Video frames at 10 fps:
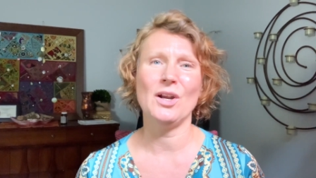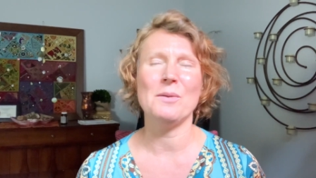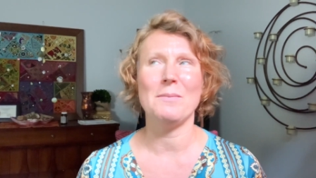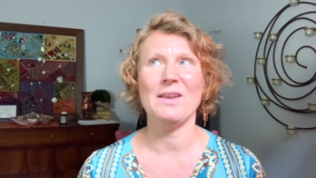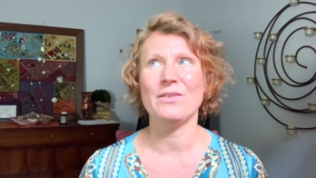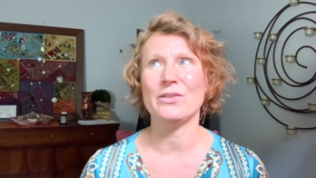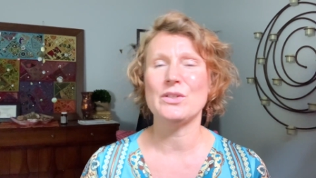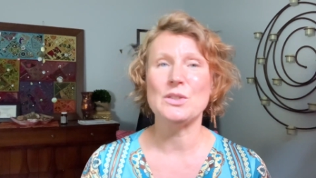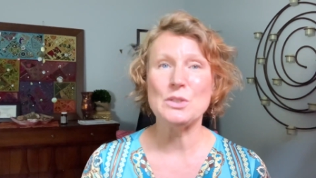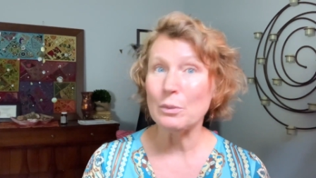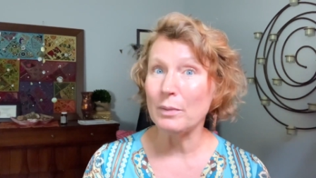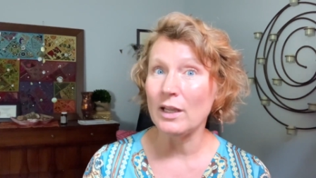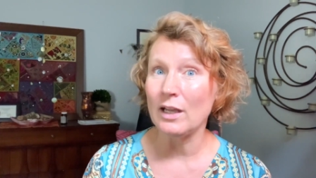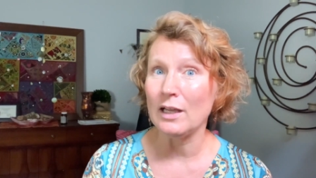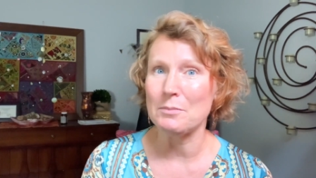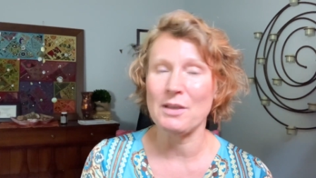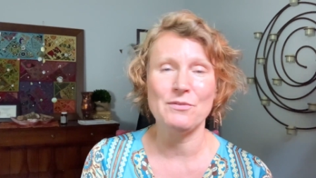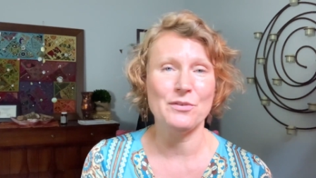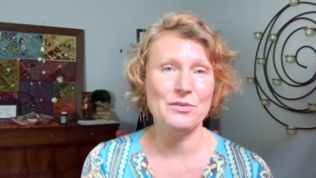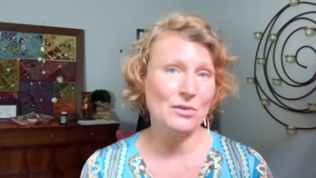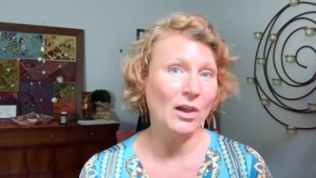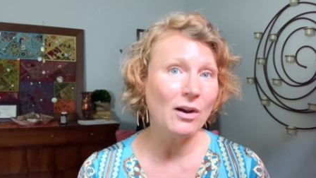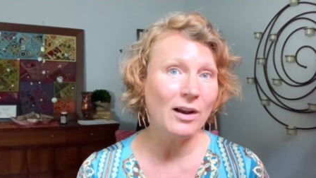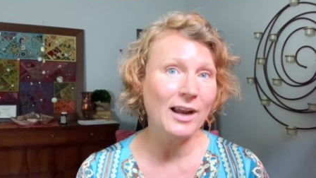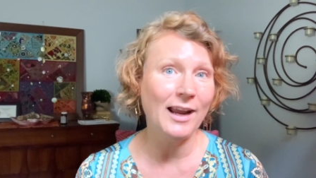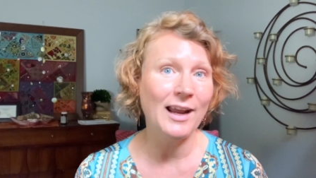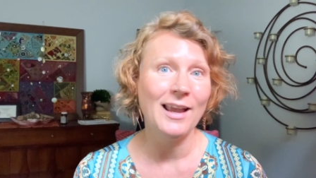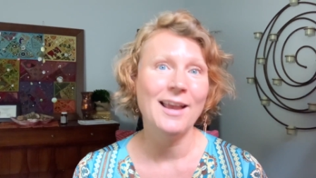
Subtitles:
It might feel stupid. It might feel scary.